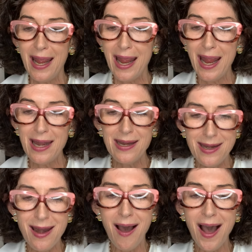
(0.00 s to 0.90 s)

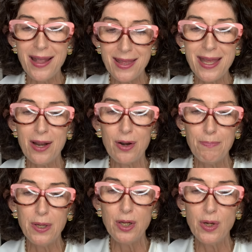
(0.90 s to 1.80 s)
and not
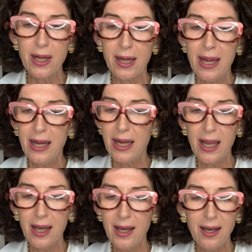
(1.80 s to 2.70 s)
therapeutic
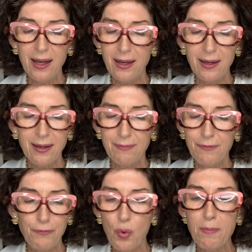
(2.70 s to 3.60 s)

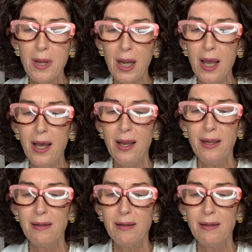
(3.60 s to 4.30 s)
formula.